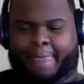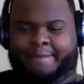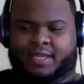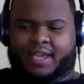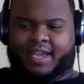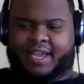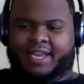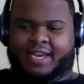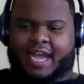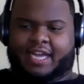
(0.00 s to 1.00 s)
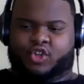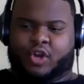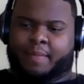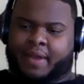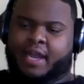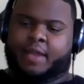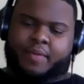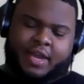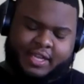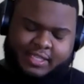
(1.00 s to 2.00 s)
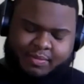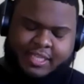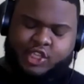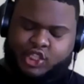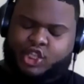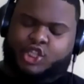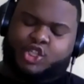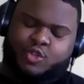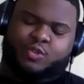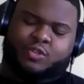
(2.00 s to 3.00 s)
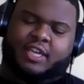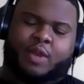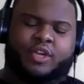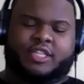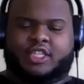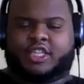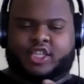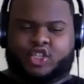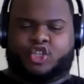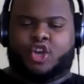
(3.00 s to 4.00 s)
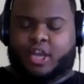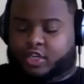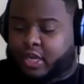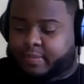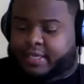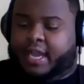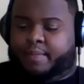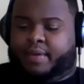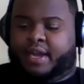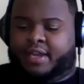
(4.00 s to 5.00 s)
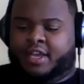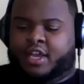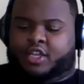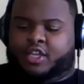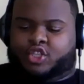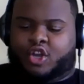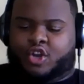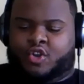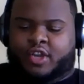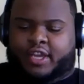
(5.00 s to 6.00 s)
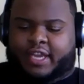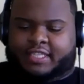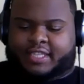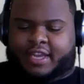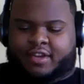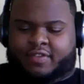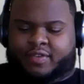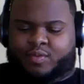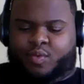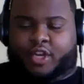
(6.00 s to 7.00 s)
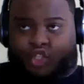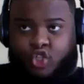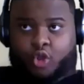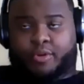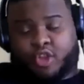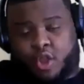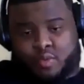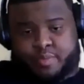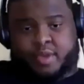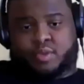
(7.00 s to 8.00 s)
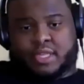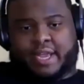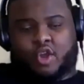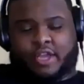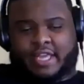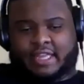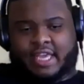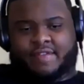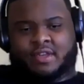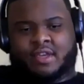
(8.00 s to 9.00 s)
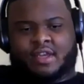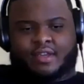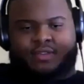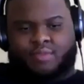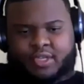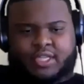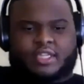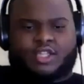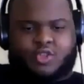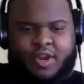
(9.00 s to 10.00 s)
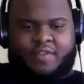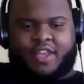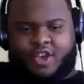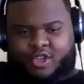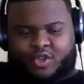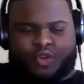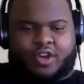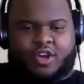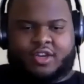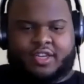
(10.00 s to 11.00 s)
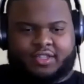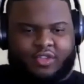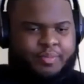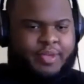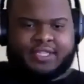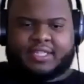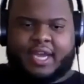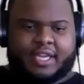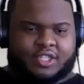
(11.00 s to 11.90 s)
and I drop my iPod because I'm listening to the tunes, and I wanted to change the song. I dropped the iPod. So instead of what a sober thought would be was like, okay, leave it. You can listen to whatever the hell is going on, and you can be inside your